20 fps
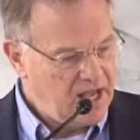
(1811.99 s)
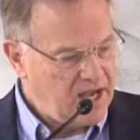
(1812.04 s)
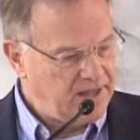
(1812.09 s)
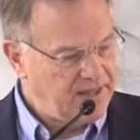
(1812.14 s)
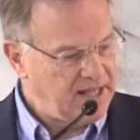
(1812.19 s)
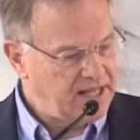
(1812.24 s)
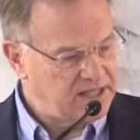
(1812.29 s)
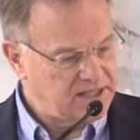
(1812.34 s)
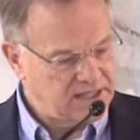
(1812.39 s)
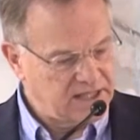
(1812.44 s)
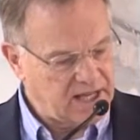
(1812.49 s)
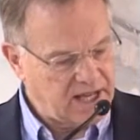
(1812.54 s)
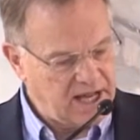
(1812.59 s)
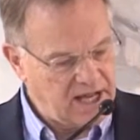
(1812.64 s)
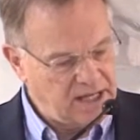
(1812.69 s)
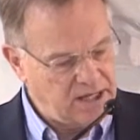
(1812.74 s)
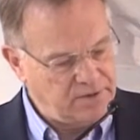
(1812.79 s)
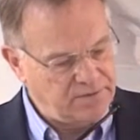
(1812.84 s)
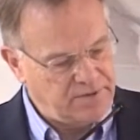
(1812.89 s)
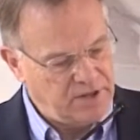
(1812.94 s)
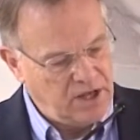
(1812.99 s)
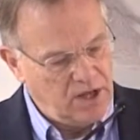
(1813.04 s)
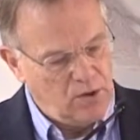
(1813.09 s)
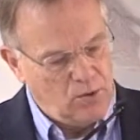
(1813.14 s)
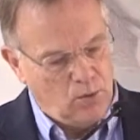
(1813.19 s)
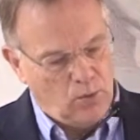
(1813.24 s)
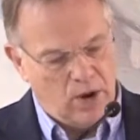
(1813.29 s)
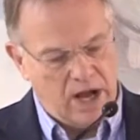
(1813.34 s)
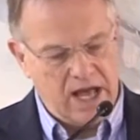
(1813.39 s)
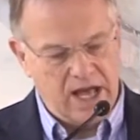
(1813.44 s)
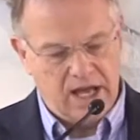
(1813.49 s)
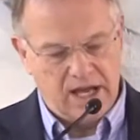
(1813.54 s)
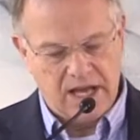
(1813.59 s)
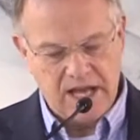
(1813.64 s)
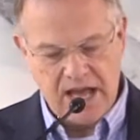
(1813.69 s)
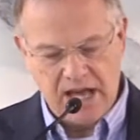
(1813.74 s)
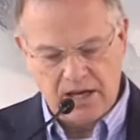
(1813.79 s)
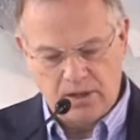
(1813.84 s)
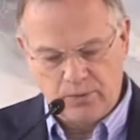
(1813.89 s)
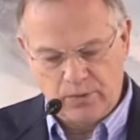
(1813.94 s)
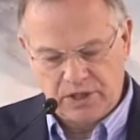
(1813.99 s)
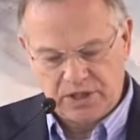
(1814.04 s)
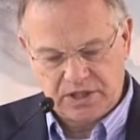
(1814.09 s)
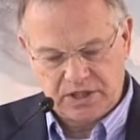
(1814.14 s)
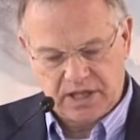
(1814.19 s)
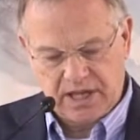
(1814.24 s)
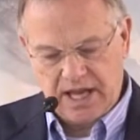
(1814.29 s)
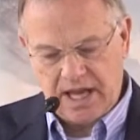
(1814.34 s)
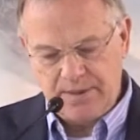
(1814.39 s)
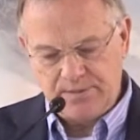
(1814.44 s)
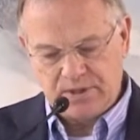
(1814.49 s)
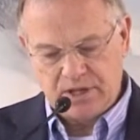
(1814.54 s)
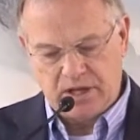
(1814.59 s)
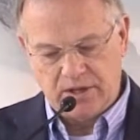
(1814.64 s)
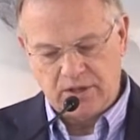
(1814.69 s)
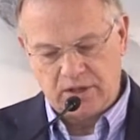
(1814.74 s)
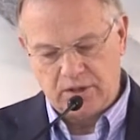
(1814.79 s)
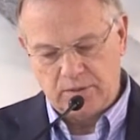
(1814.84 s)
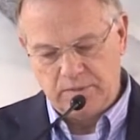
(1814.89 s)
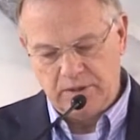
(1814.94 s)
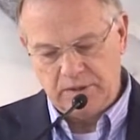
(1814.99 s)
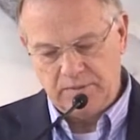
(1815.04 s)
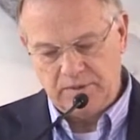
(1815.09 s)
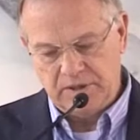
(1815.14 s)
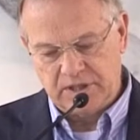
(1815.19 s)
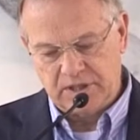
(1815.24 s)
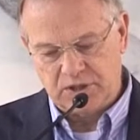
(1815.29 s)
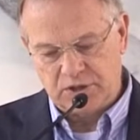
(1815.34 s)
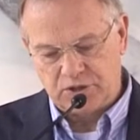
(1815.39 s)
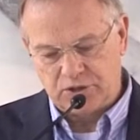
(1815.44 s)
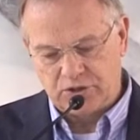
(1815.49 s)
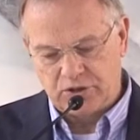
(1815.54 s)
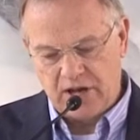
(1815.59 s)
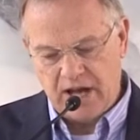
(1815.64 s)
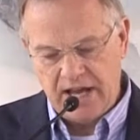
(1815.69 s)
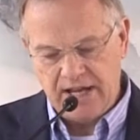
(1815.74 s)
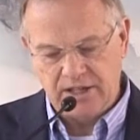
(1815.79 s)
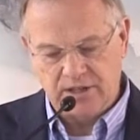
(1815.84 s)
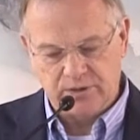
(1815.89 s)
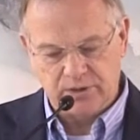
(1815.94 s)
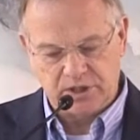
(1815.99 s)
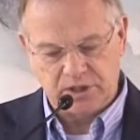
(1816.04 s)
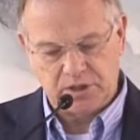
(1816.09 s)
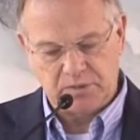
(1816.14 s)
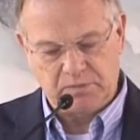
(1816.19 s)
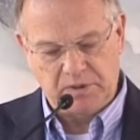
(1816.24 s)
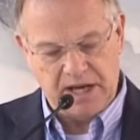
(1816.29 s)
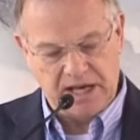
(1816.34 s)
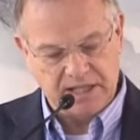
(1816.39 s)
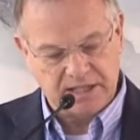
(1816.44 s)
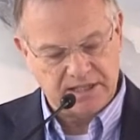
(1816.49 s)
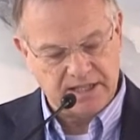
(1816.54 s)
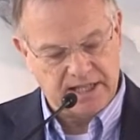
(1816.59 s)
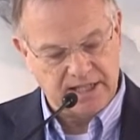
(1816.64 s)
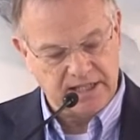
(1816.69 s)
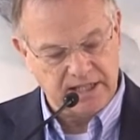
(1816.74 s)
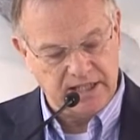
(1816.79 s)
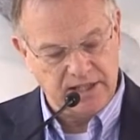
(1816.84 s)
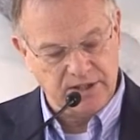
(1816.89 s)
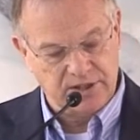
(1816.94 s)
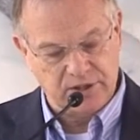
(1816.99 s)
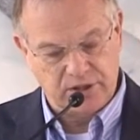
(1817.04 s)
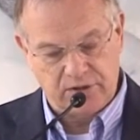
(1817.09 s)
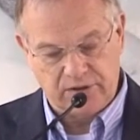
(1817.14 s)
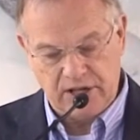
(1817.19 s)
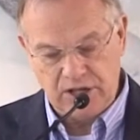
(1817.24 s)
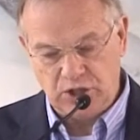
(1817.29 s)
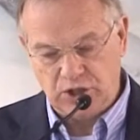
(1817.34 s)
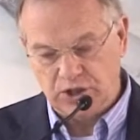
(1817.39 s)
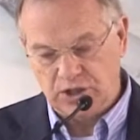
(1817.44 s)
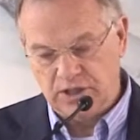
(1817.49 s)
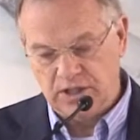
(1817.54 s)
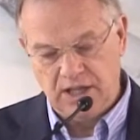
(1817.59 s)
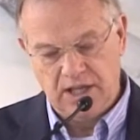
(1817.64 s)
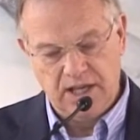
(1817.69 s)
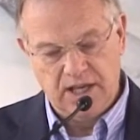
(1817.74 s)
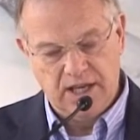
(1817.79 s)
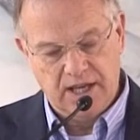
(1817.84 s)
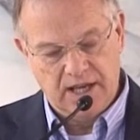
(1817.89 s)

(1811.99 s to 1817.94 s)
And that's the kind of way, again, in which the Cape Town Commitment has tried to express that integration